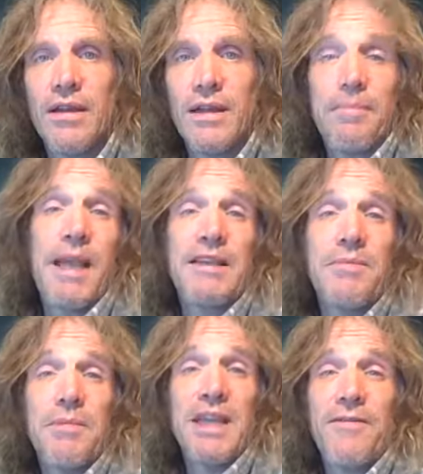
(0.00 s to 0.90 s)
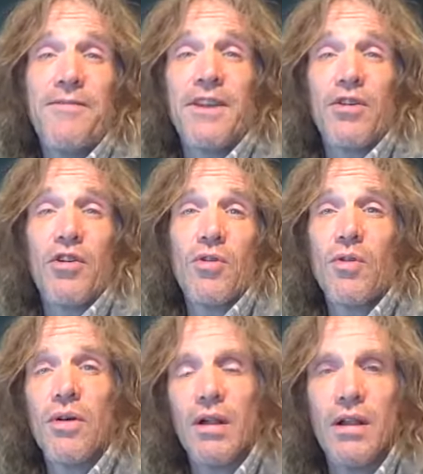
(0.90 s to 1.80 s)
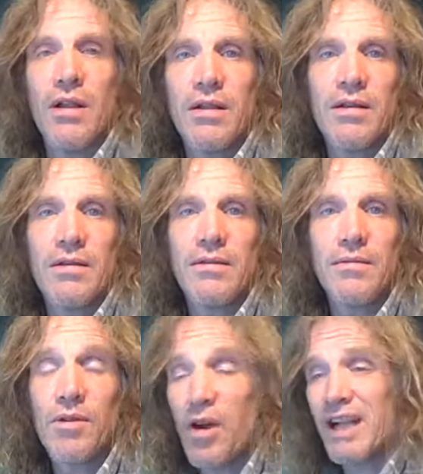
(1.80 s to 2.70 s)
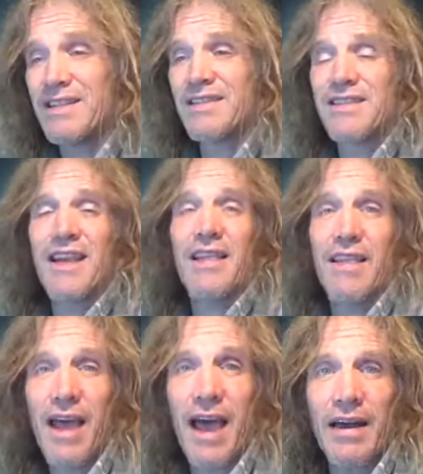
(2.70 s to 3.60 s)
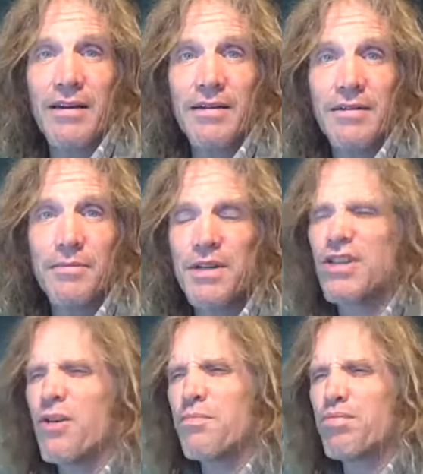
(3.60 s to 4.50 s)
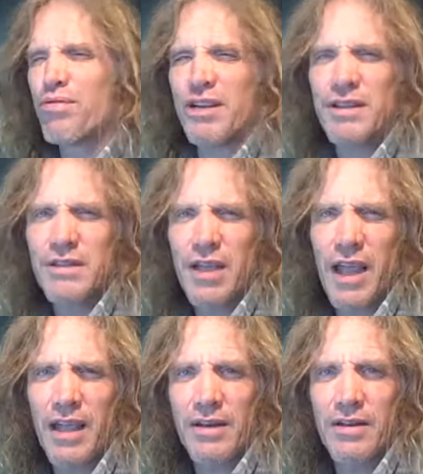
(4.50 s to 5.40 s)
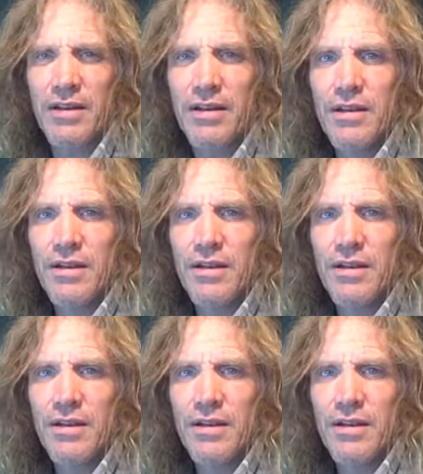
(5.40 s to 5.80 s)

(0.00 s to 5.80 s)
It makes me feel cool. Well, go ahead and say that, but don't pretend